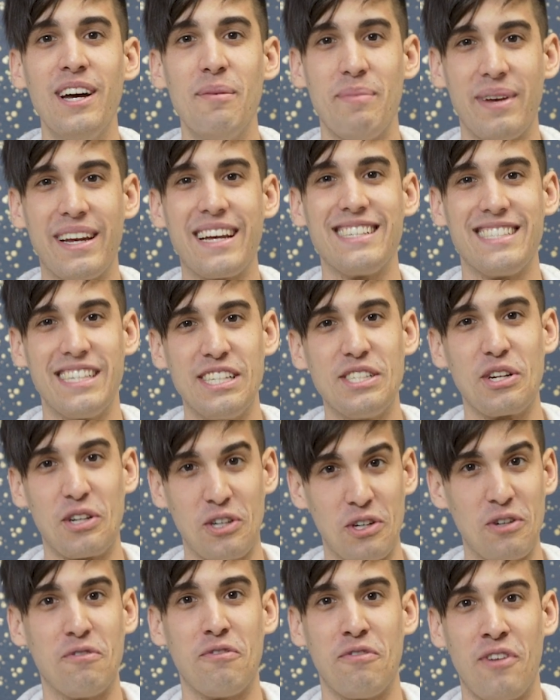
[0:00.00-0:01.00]
because he's a
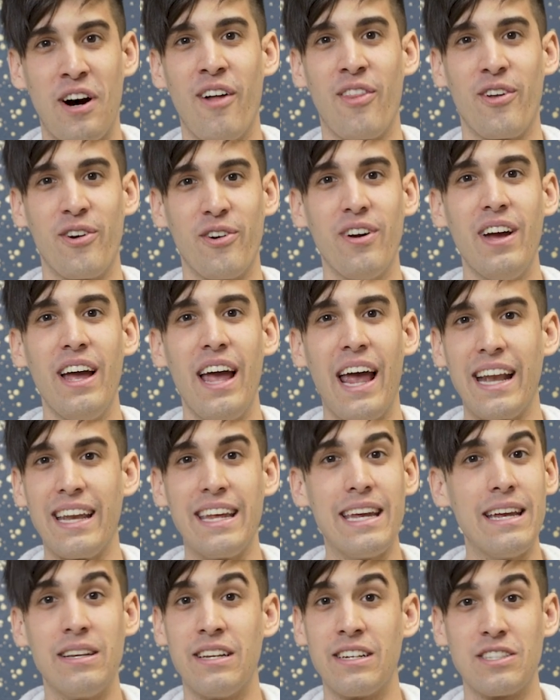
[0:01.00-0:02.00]
good father, and
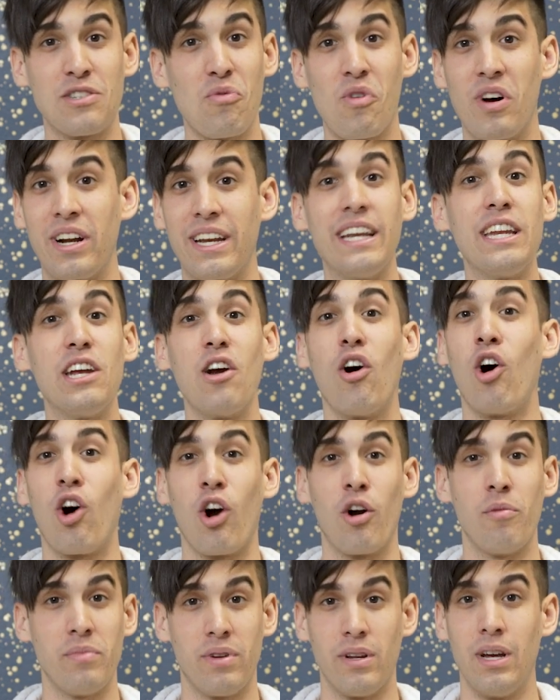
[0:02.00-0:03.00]
he doesn't want any
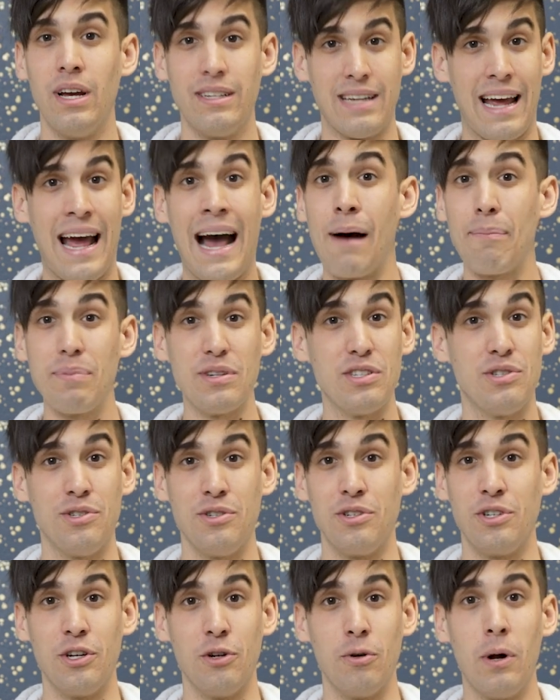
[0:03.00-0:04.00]
harm to happen to
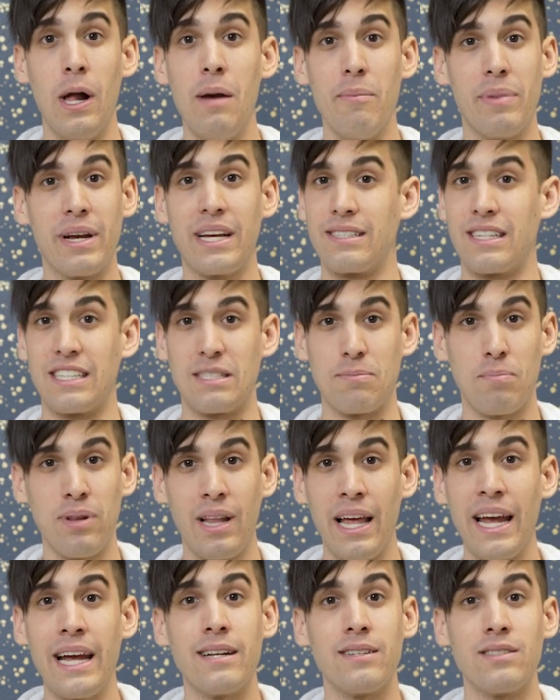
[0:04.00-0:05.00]
you, because his
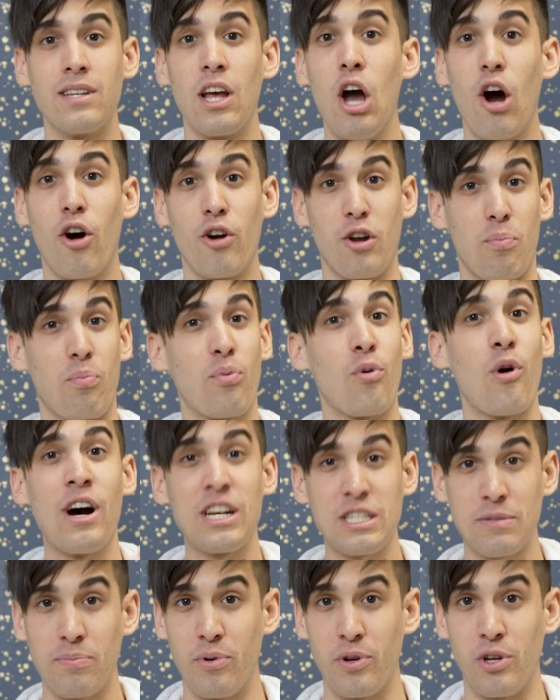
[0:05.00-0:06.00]
plans are to
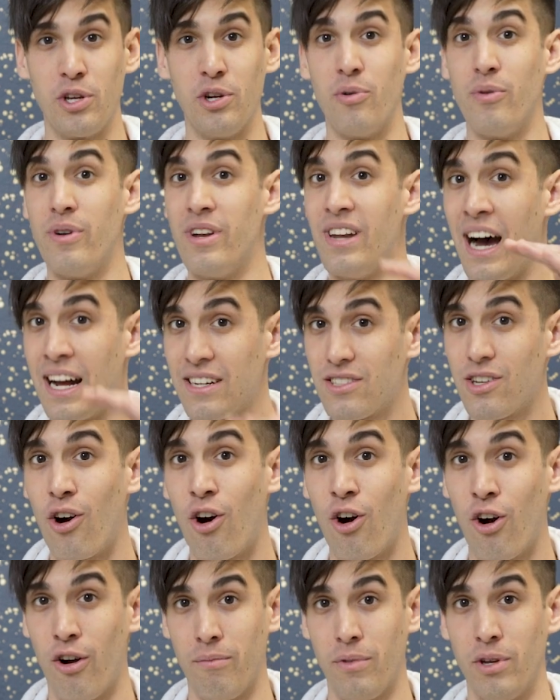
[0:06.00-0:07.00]
prosper you, not to
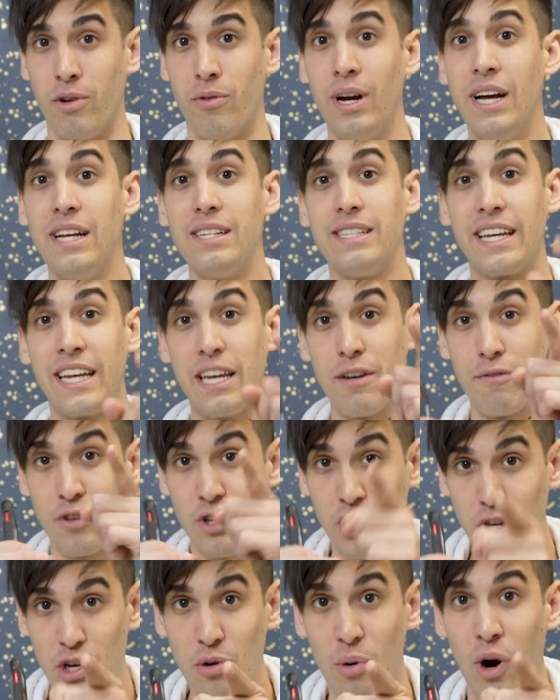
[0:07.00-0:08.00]
harm you, to give
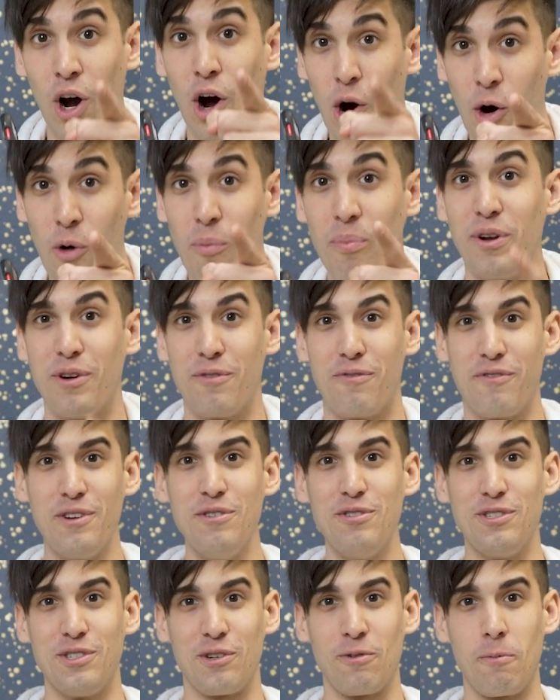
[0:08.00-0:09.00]
you a hope and a
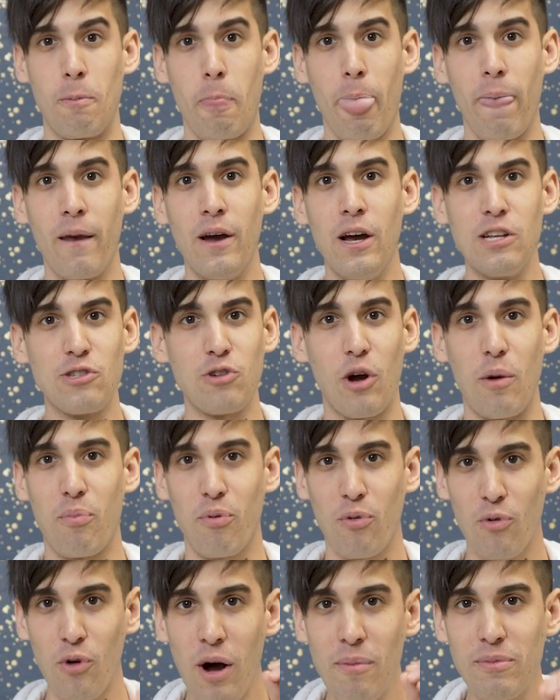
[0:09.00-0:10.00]
future. So I
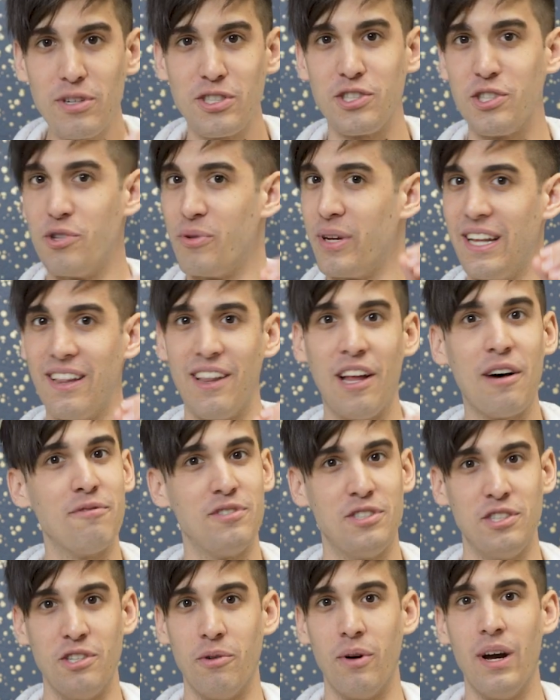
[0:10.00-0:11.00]
promise you he
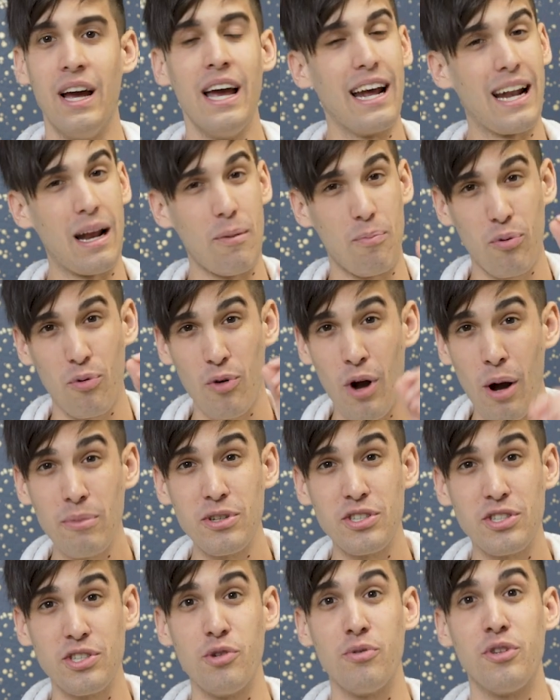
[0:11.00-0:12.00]
loves you, and I
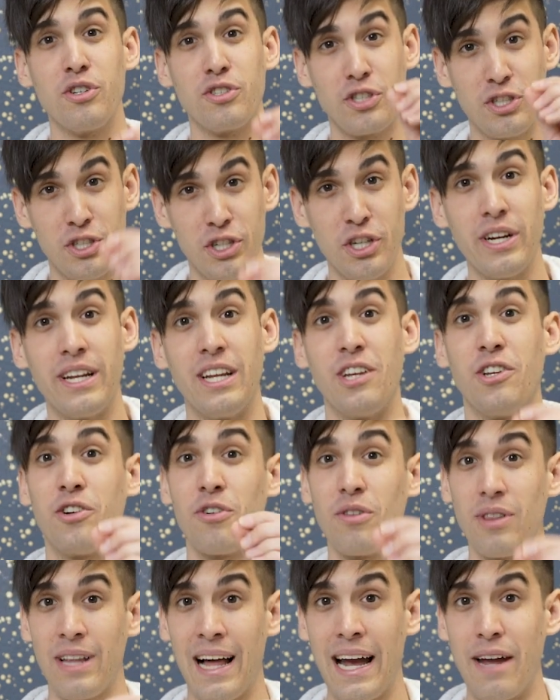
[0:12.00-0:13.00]
promise you there's good in your
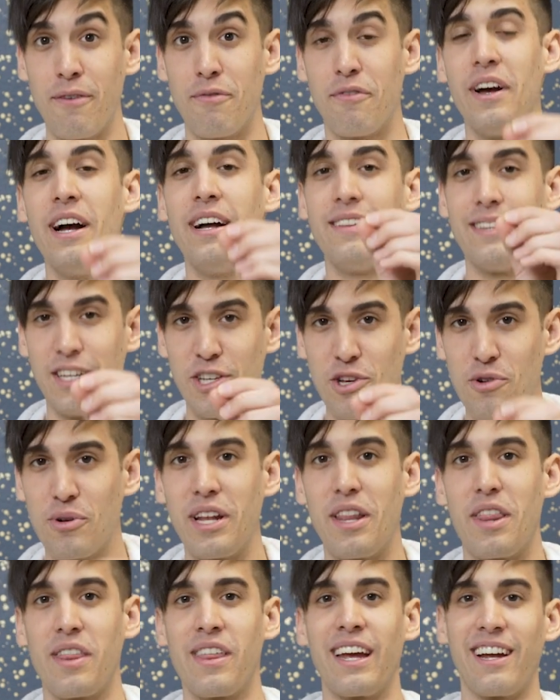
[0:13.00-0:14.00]
life that you
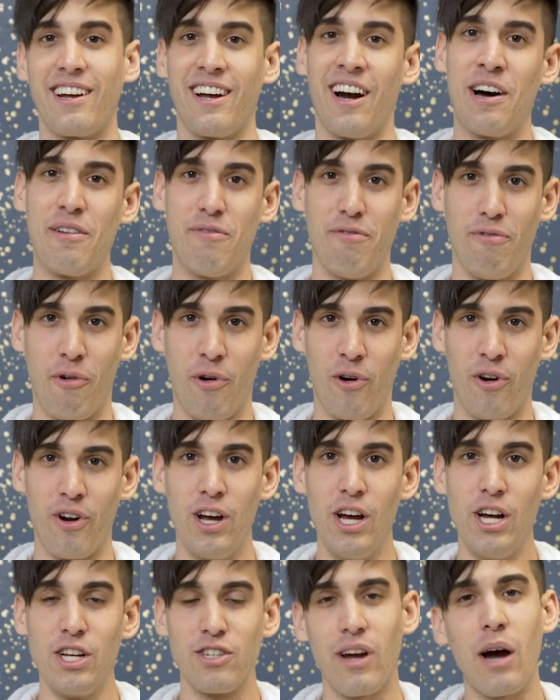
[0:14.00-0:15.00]
can thank God for.
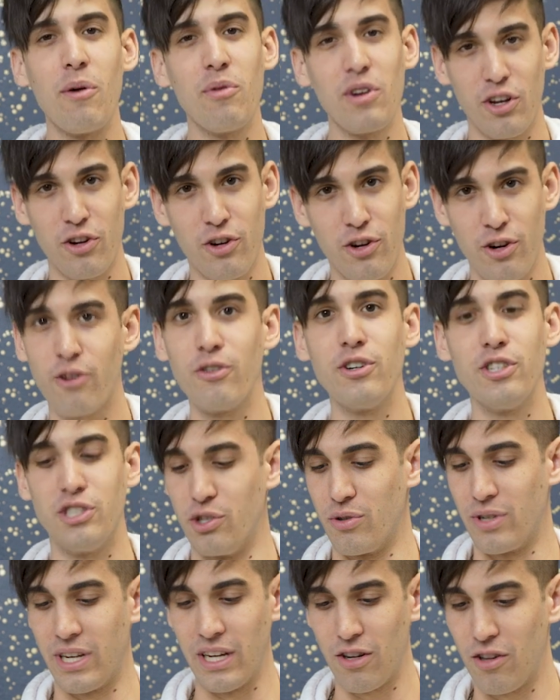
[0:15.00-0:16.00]
So I would encourage
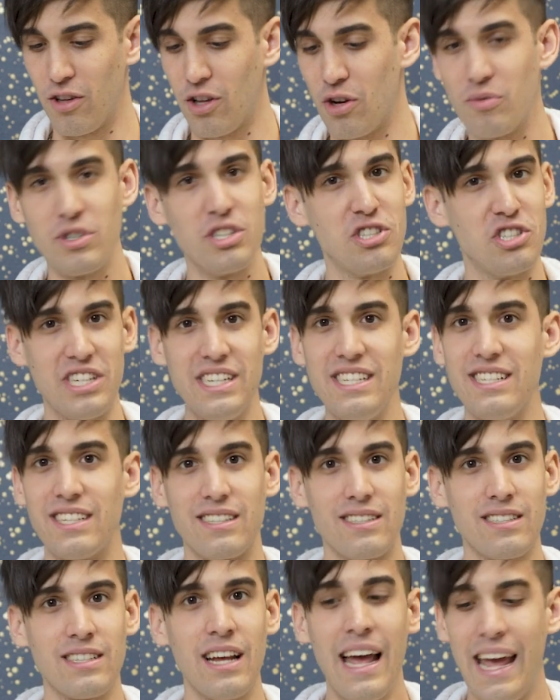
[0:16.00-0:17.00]
you, get alone with
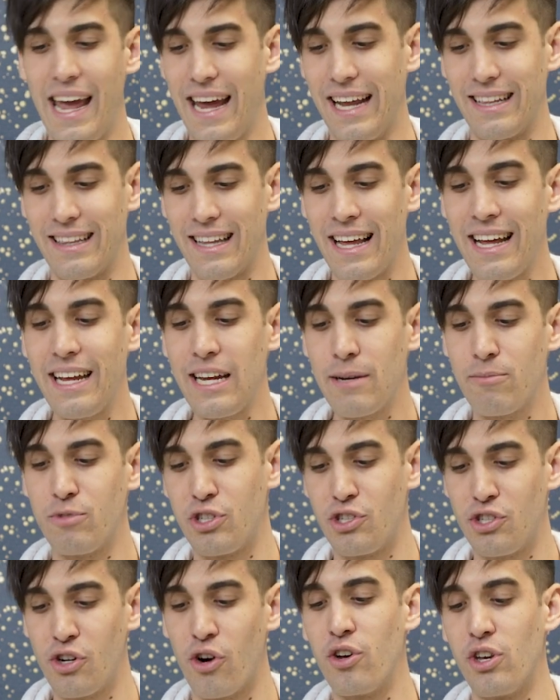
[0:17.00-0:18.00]
Jesus and let him
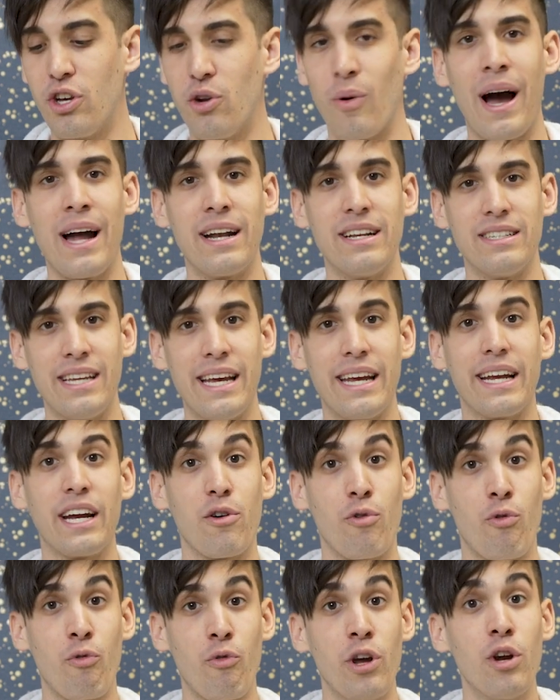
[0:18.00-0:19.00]
show you how to take a
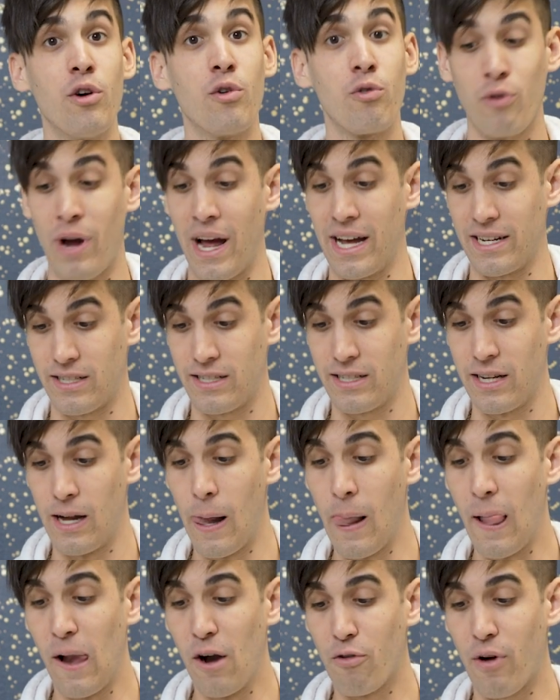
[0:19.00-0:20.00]
real rest,
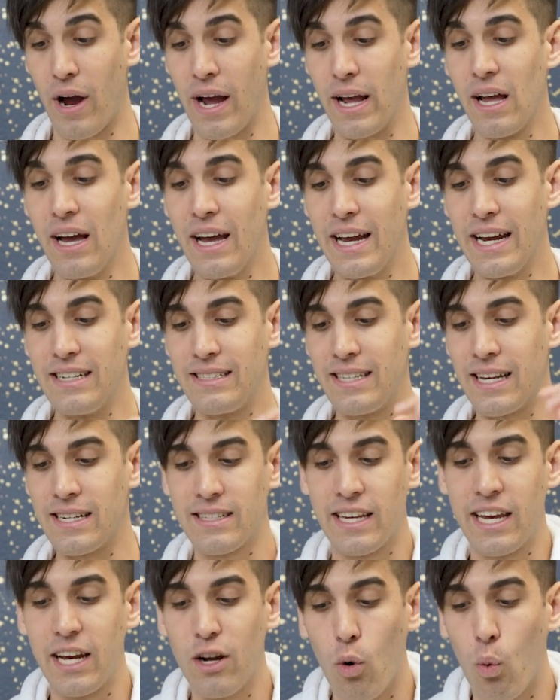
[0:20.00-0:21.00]
right? He says,
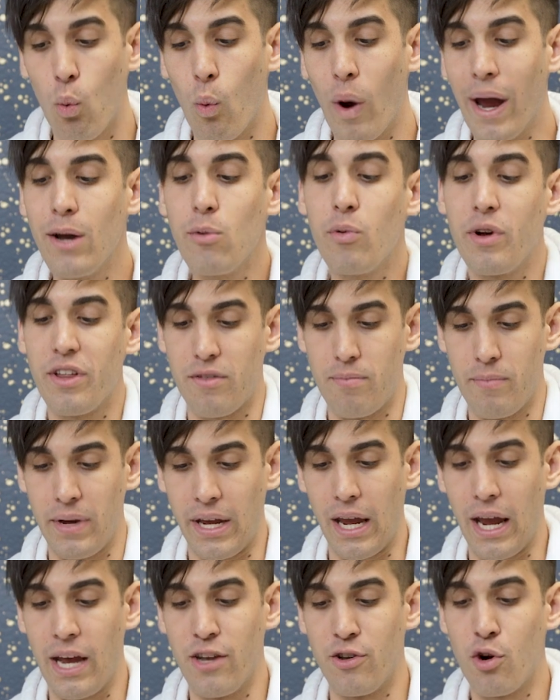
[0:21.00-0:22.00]
"Get away with
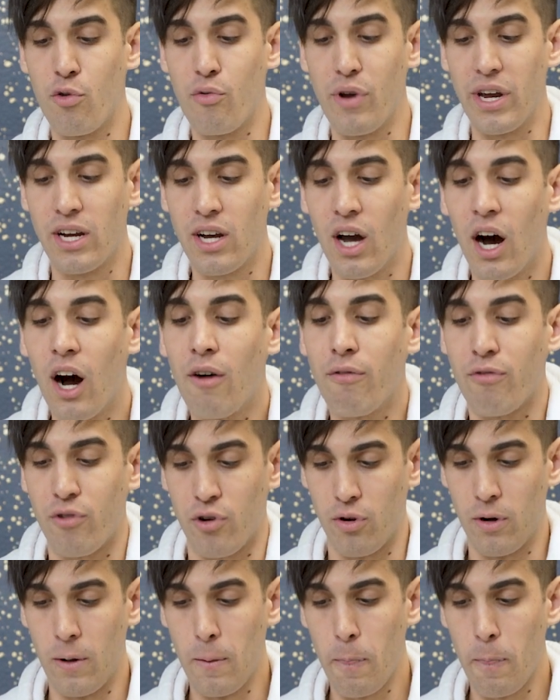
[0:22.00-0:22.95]
me and you'll recover,"